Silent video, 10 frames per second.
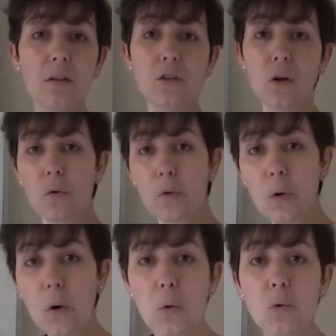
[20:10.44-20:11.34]
so
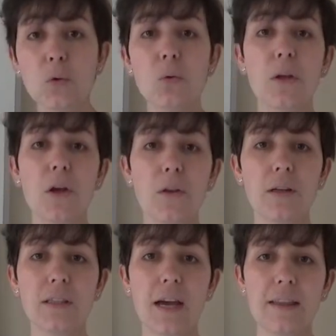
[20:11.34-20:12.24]
goes to the other
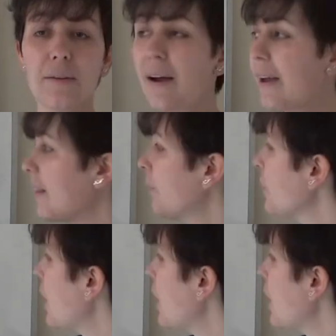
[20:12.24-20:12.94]
side dividing.